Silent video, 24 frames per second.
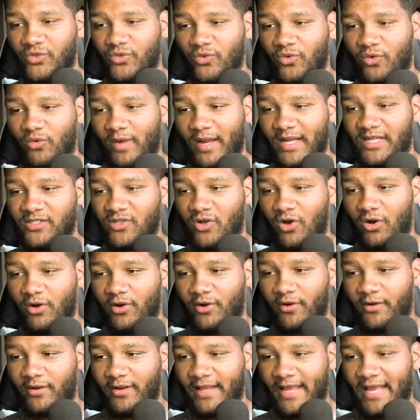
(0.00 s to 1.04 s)
to raise
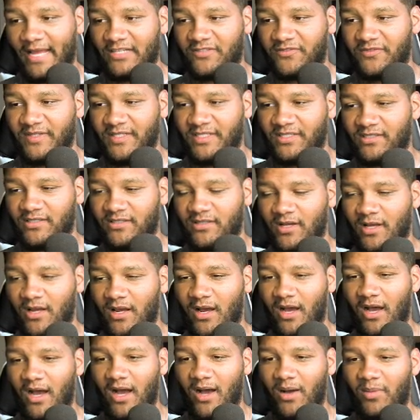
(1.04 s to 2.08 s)
all current gas fees
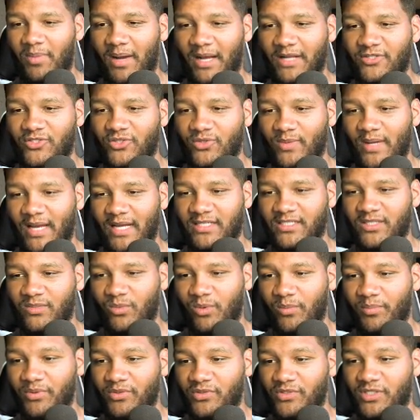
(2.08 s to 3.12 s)
uh, by two
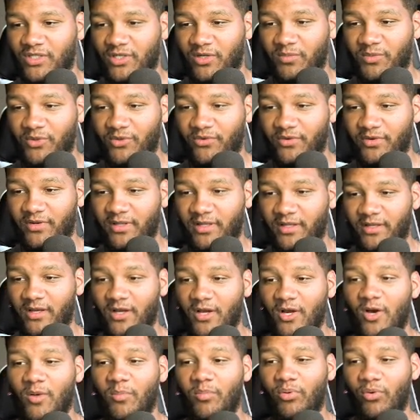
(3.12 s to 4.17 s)
X. It will boost the
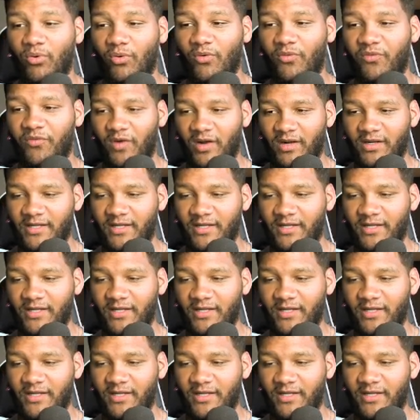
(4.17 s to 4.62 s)
community pool